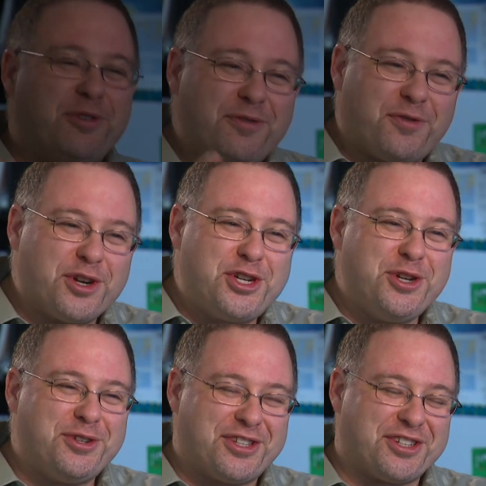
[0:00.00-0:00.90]
For
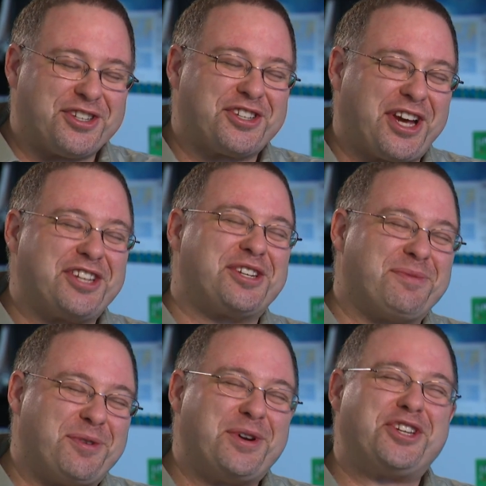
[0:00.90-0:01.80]
Jews, there's this
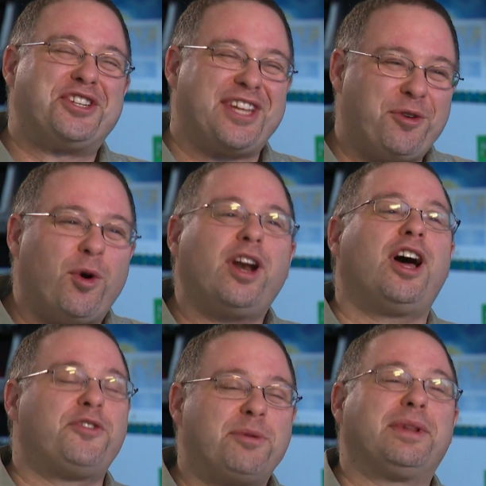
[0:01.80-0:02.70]
custom that we should say
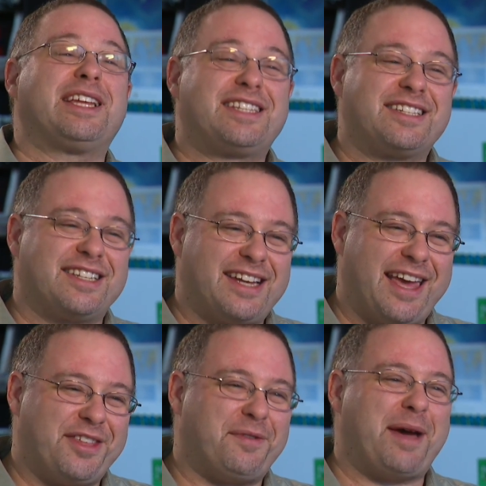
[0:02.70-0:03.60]
100 blessings a
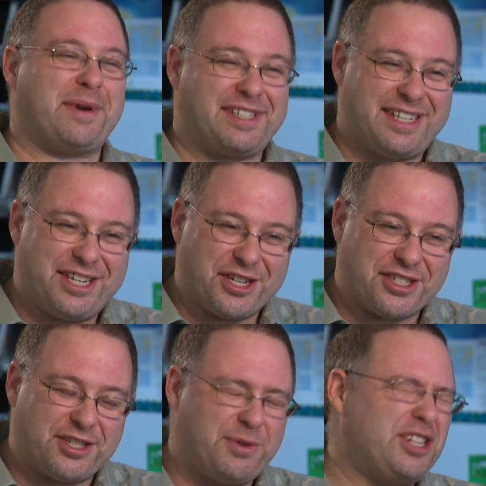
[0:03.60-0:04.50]
day. The rabbis teach
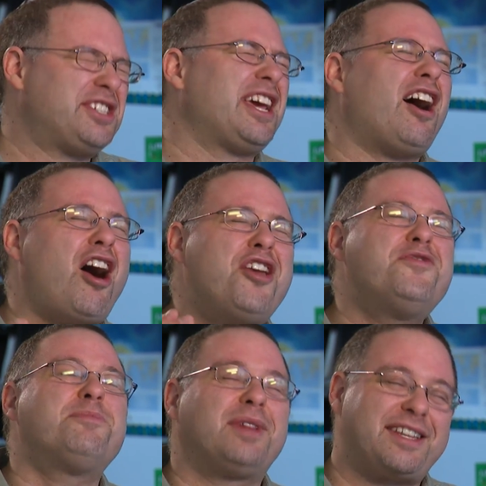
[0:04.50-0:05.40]
us that we should say
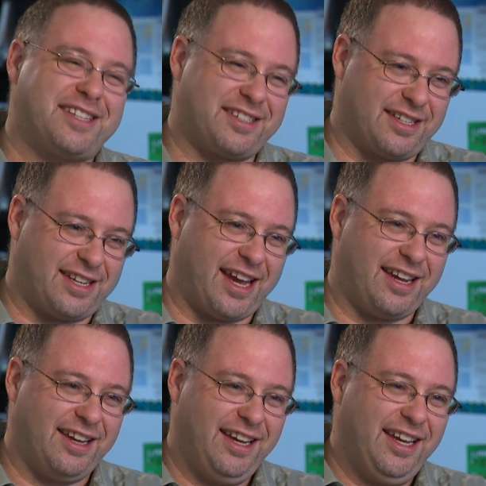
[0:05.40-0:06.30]
100 blessings a day.
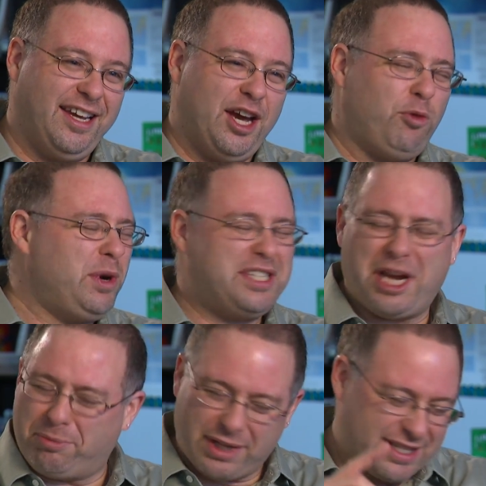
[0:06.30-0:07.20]
We
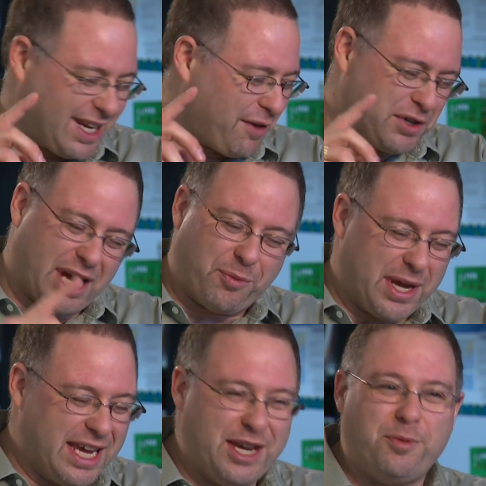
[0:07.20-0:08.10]
say a blessing every time
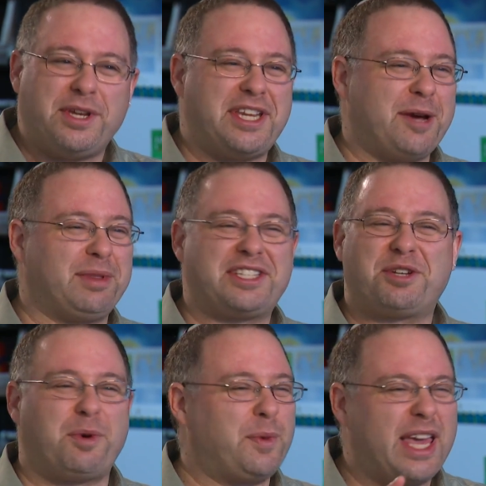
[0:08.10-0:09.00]
we eat. We say a
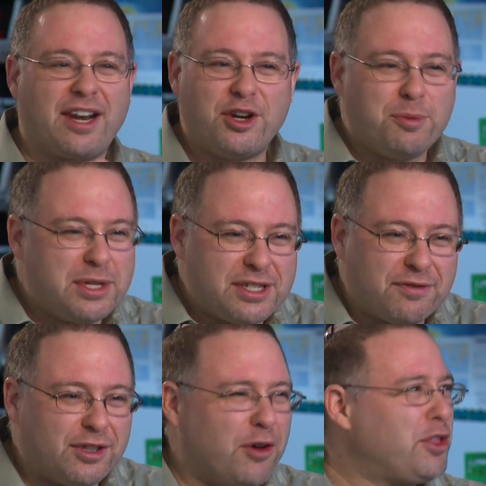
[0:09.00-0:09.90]
blessing when we get a new piece
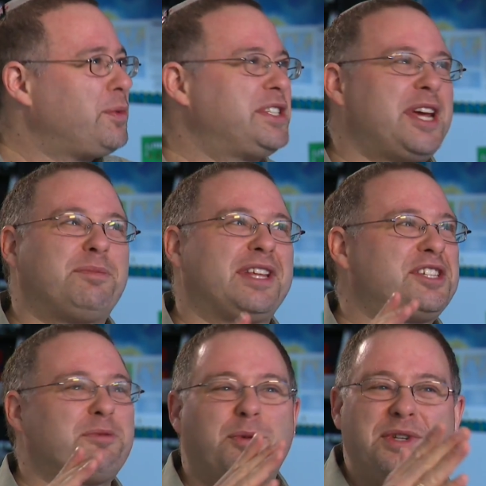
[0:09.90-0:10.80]
of clothing. We say a
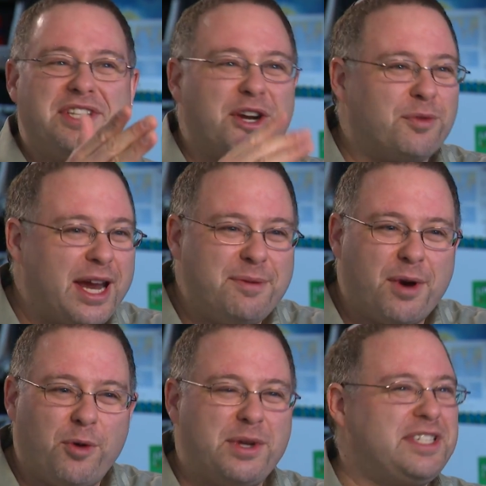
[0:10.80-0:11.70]
blessing when we see a
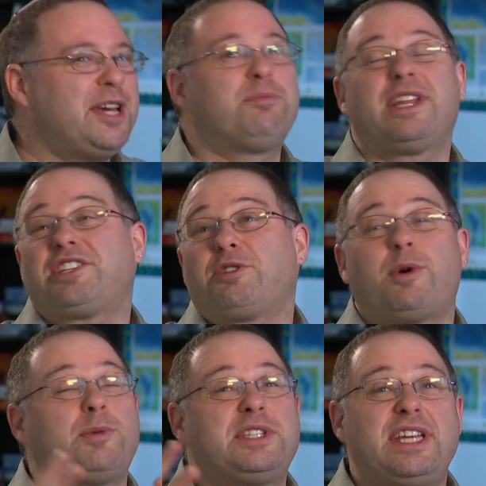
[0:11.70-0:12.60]
rainbow. We see a blessing
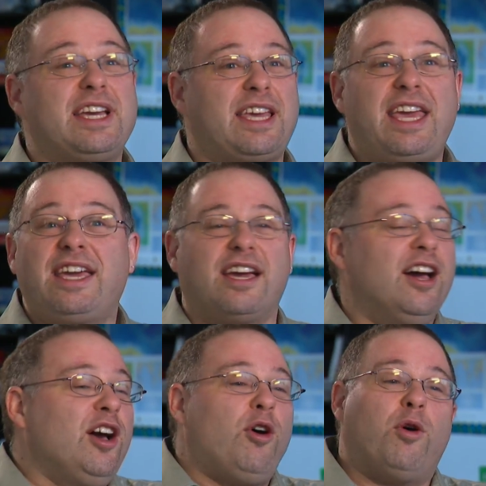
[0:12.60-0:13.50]
when we see a king
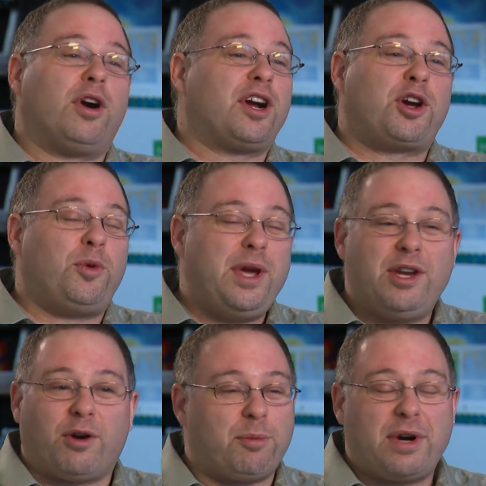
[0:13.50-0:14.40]
or a
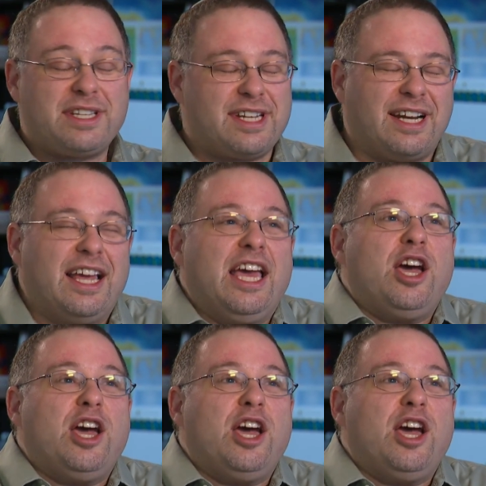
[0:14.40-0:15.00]
queen or a president.